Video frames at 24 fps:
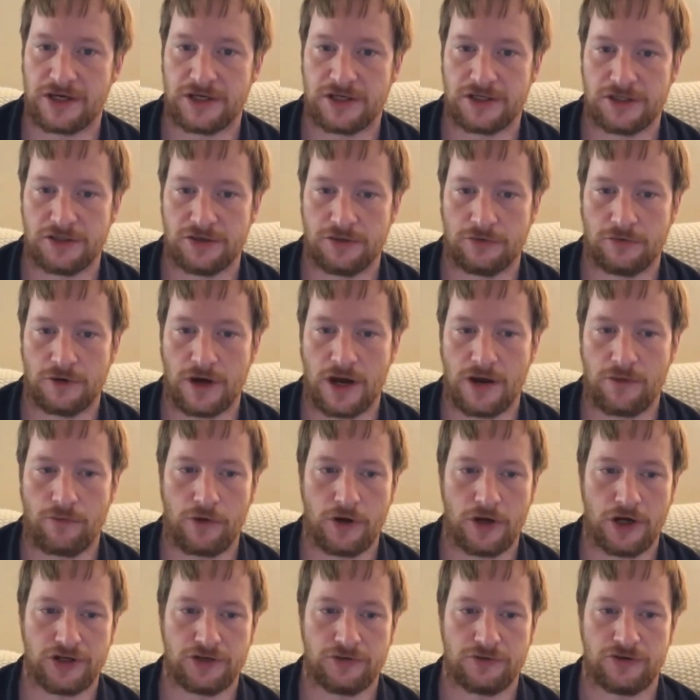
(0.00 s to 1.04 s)
so I
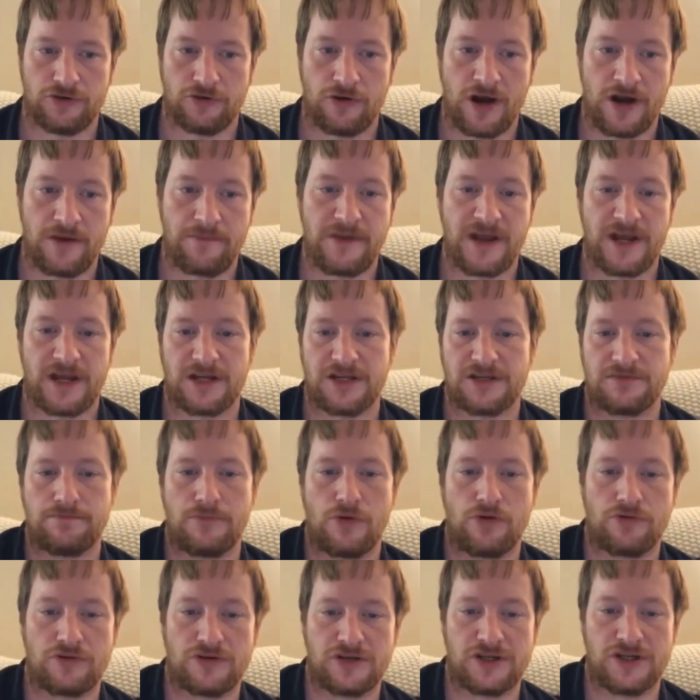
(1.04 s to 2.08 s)
want to try to make as
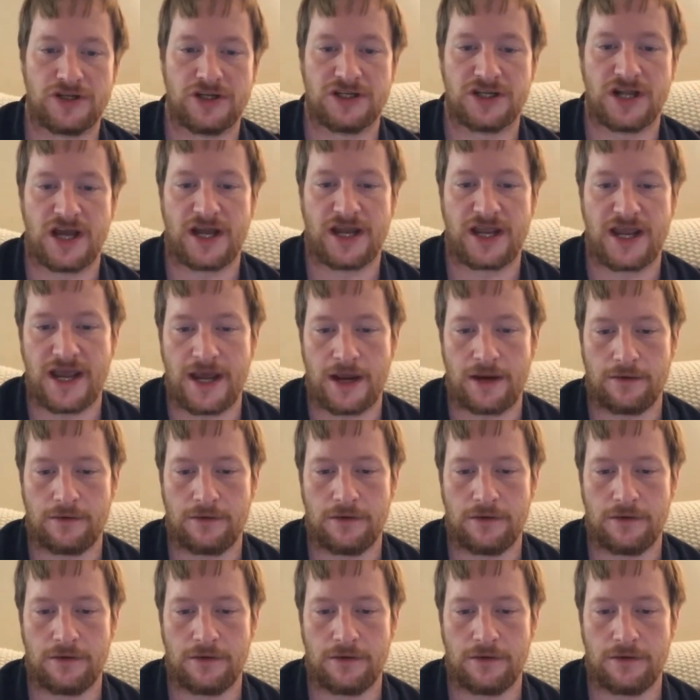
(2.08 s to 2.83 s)
most as I can.